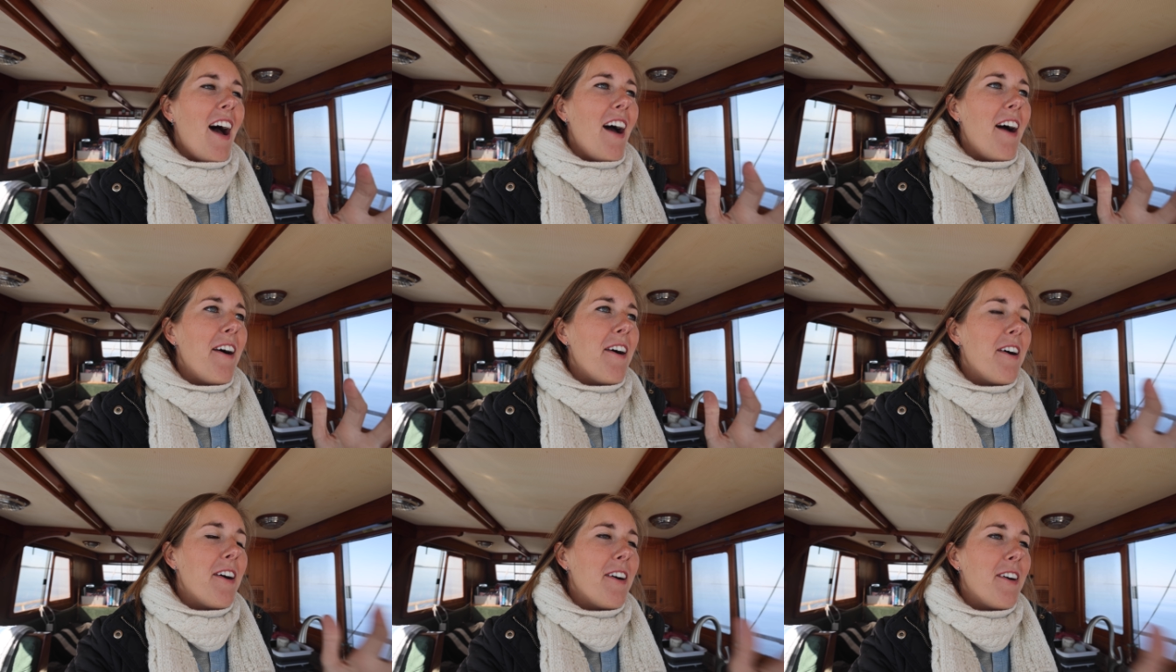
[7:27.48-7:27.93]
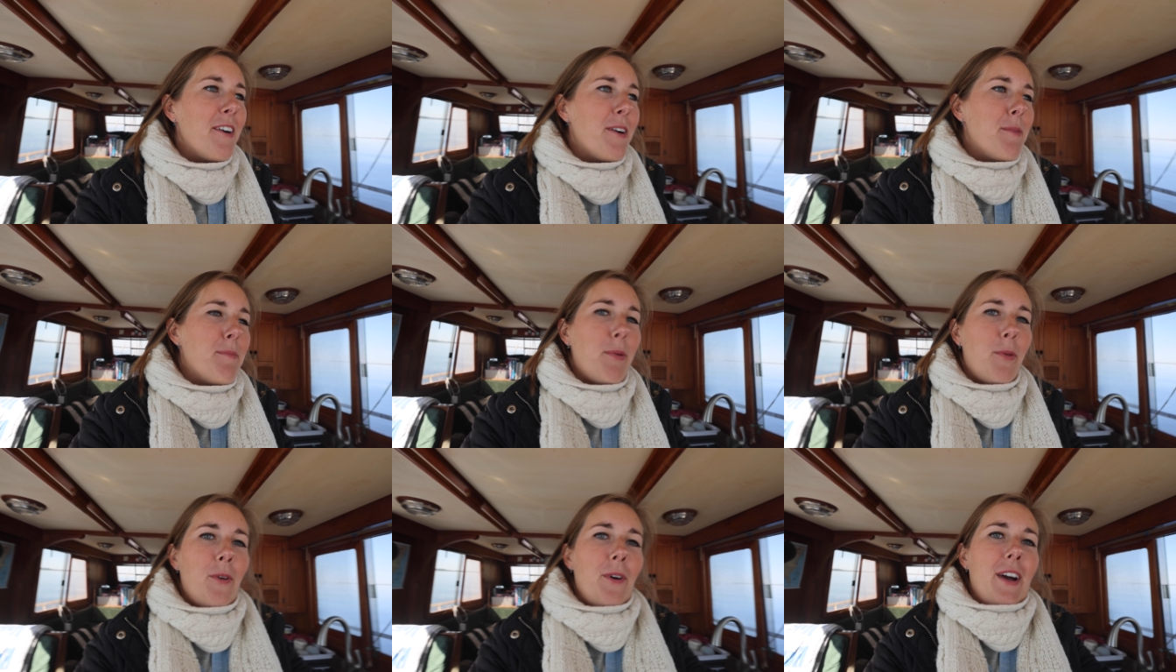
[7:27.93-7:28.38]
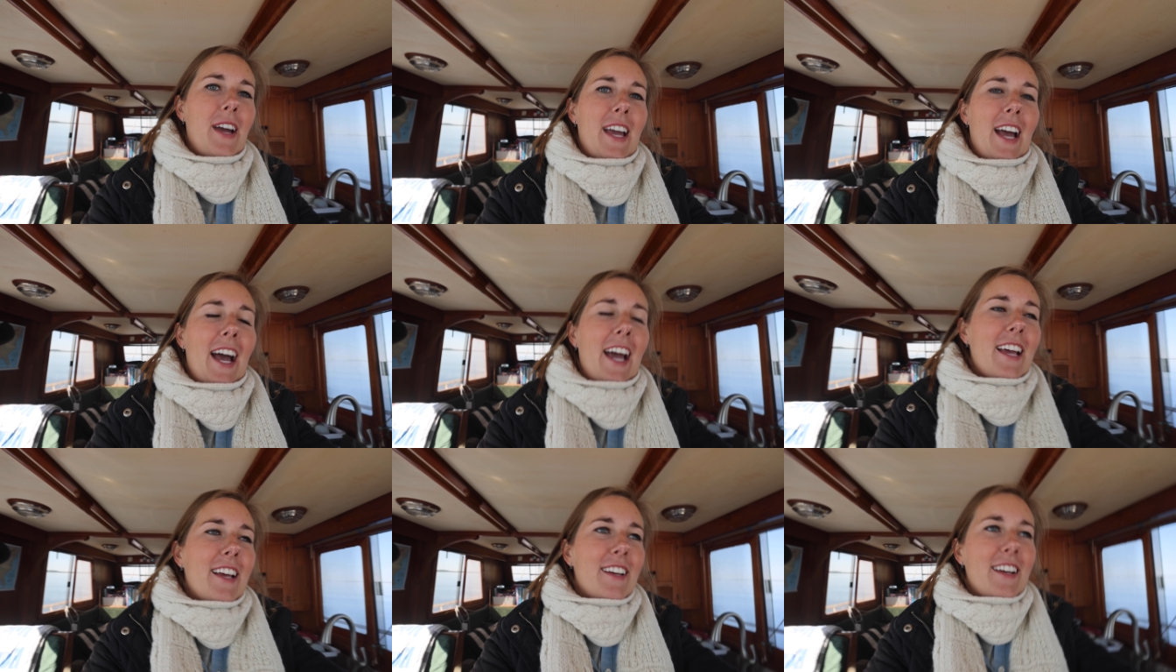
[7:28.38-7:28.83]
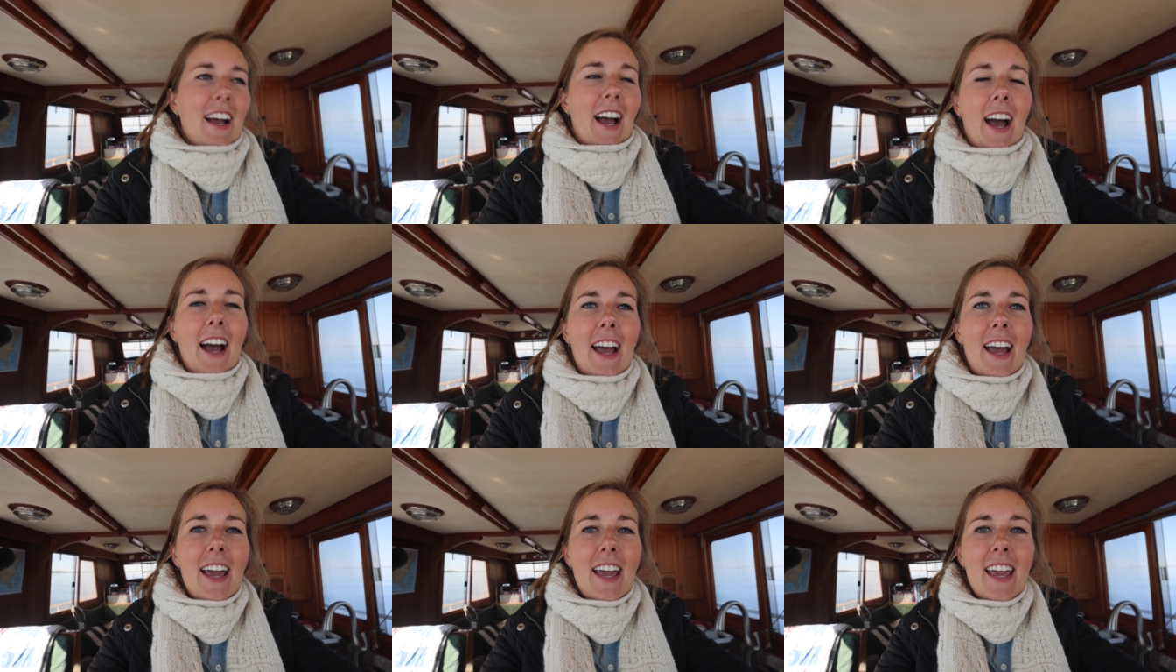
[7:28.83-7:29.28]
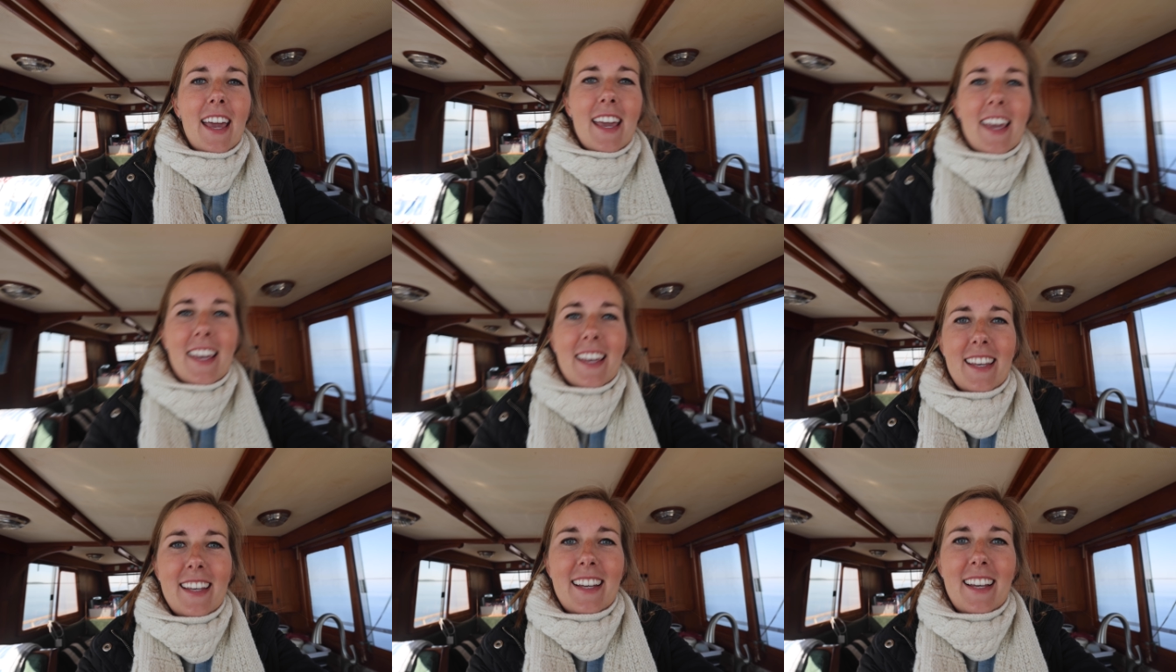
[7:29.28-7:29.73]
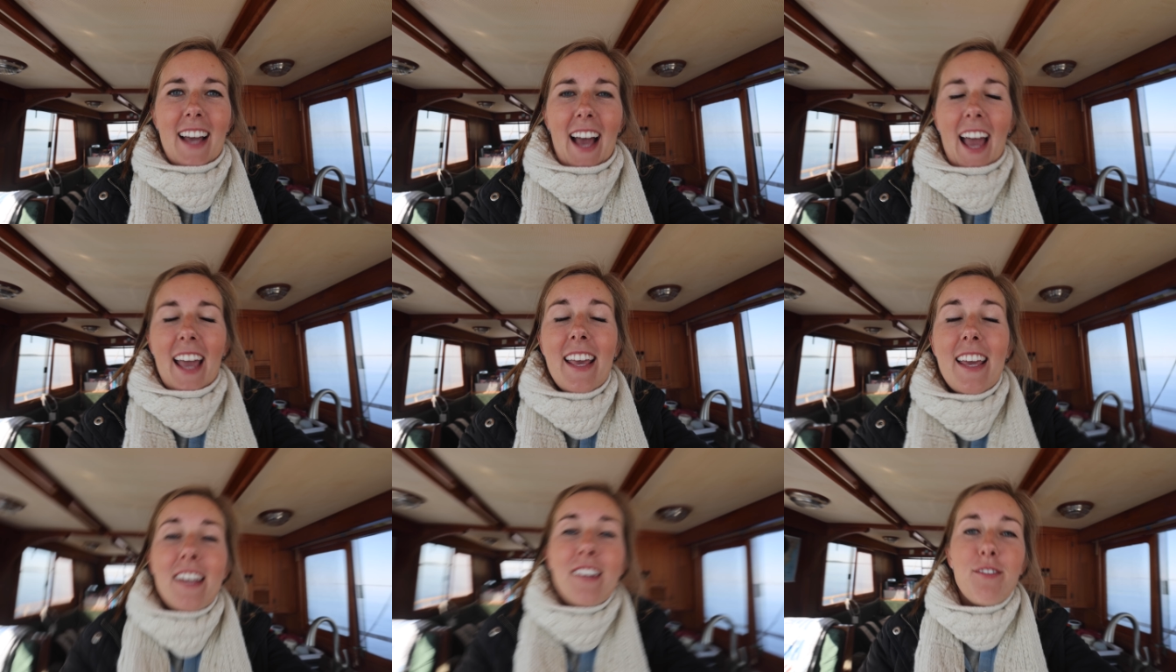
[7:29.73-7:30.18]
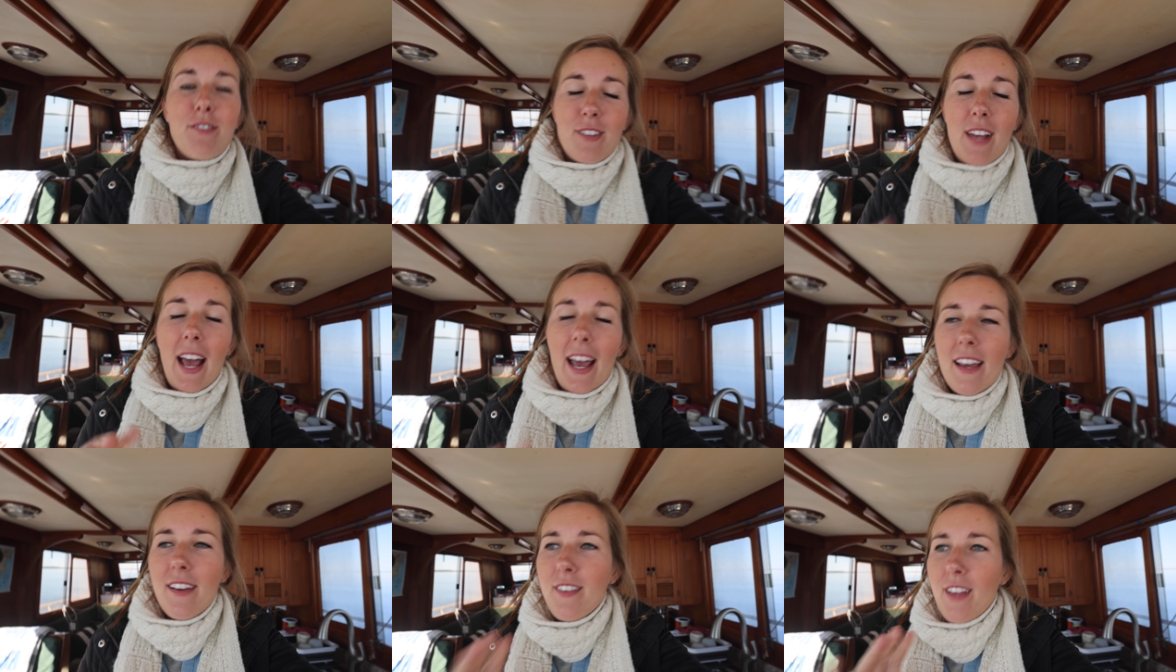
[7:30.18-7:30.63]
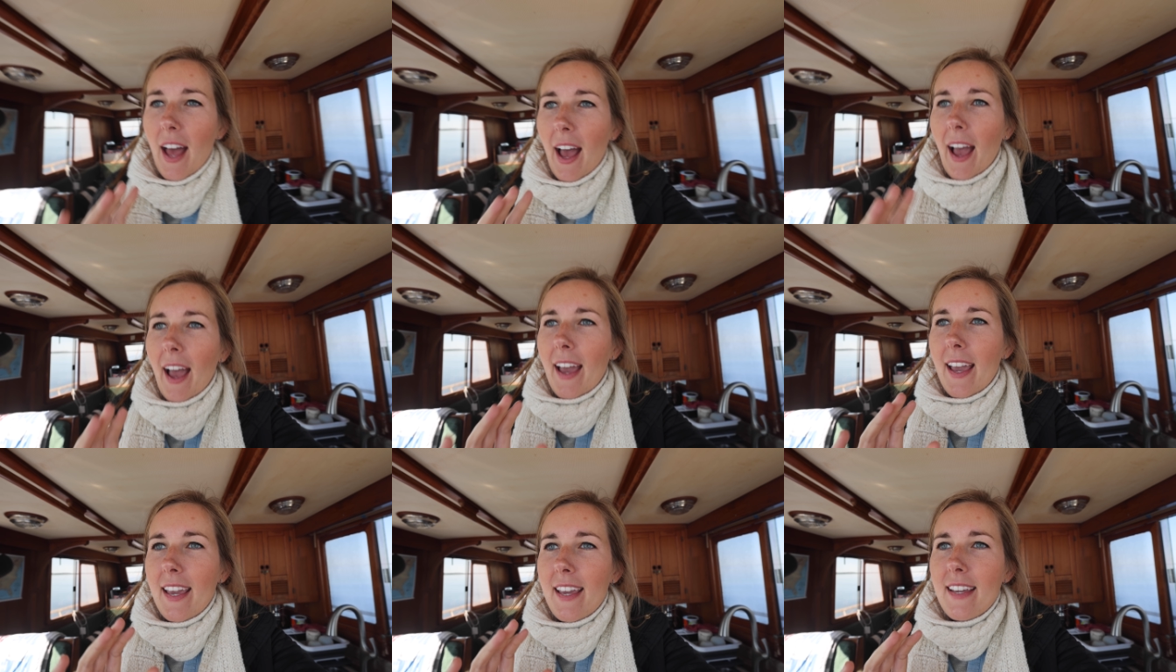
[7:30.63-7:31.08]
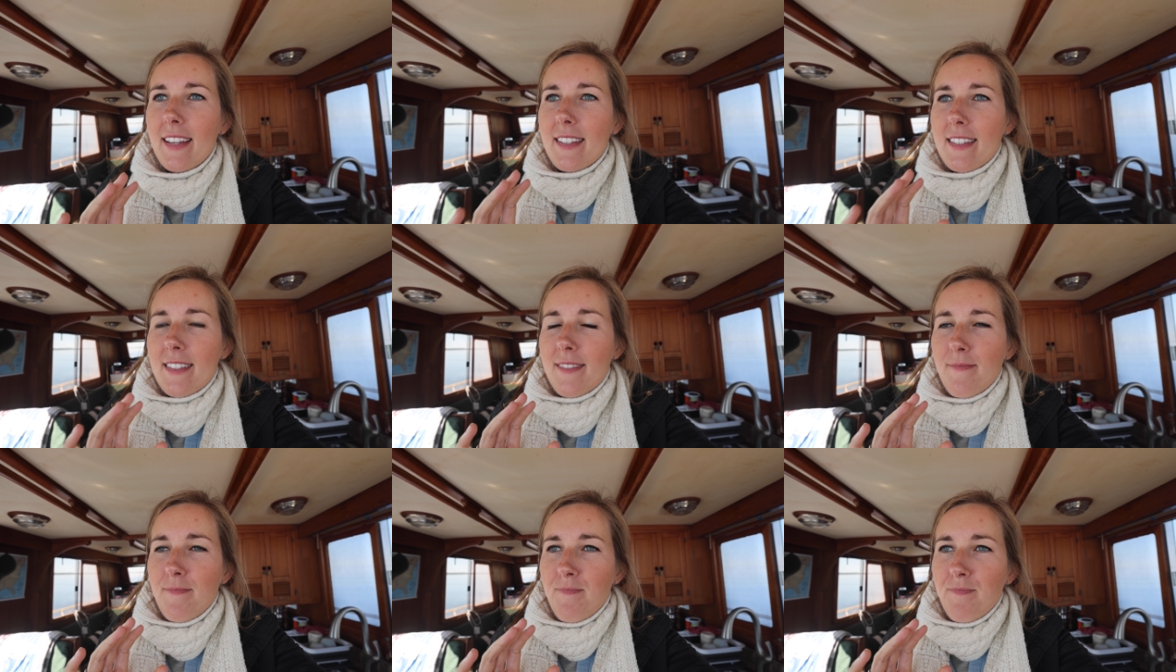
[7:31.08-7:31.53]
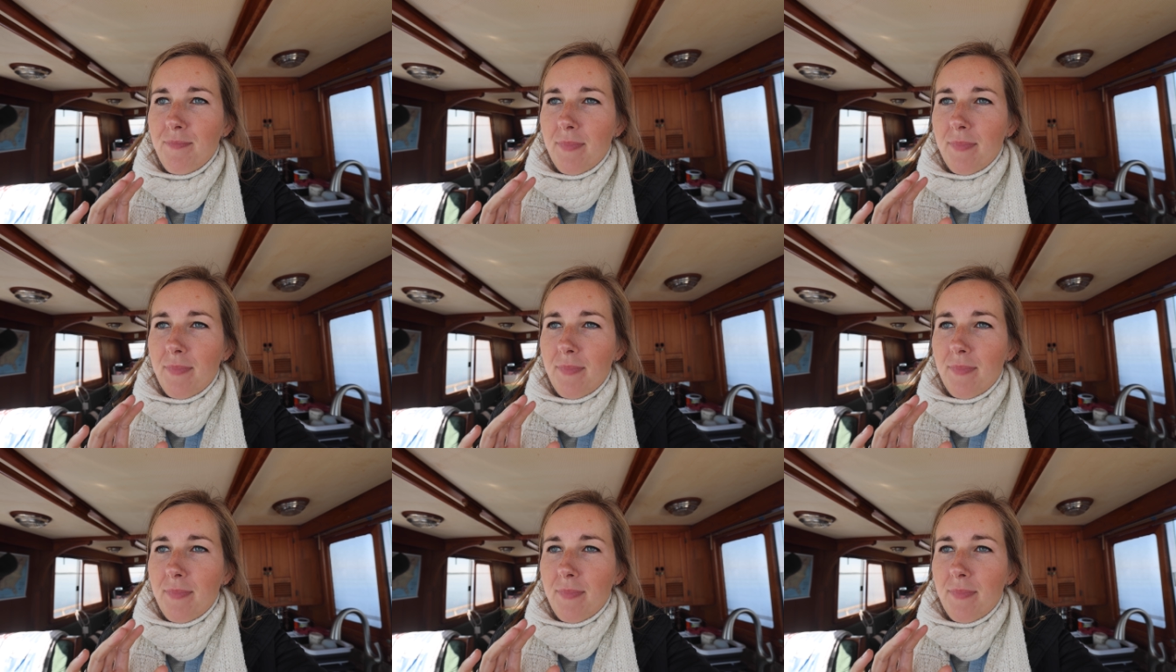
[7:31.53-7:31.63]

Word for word: Oh boy, I, I, I can, I, I